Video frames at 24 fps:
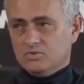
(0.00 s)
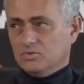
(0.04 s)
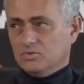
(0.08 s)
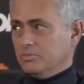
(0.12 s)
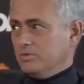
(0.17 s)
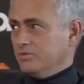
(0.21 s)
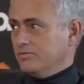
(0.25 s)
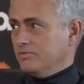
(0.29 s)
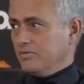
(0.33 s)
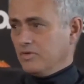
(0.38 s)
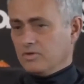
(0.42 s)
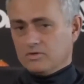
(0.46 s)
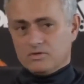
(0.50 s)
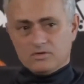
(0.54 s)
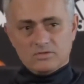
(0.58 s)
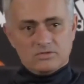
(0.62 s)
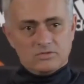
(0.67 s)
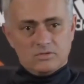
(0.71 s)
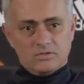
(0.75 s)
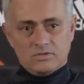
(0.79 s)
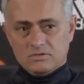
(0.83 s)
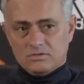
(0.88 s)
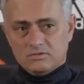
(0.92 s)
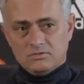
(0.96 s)
to be
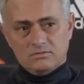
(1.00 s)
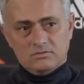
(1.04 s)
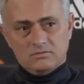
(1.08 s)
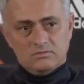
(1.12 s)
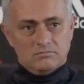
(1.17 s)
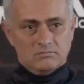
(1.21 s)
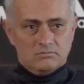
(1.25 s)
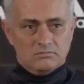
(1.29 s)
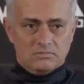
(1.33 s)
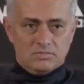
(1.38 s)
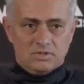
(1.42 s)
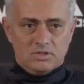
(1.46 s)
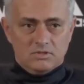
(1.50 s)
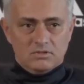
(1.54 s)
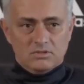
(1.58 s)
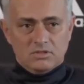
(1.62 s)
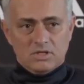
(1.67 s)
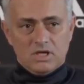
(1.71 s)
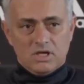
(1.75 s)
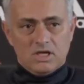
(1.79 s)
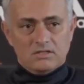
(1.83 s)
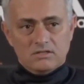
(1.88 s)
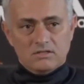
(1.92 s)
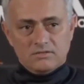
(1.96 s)
focused on
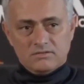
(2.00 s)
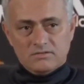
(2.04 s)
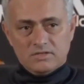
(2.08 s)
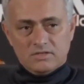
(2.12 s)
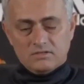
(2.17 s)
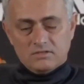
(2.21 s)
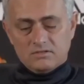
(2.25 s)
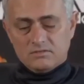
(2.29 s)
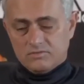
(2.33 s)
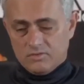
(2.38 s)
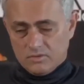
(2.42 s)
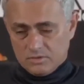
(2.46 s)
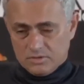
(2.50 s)
other things.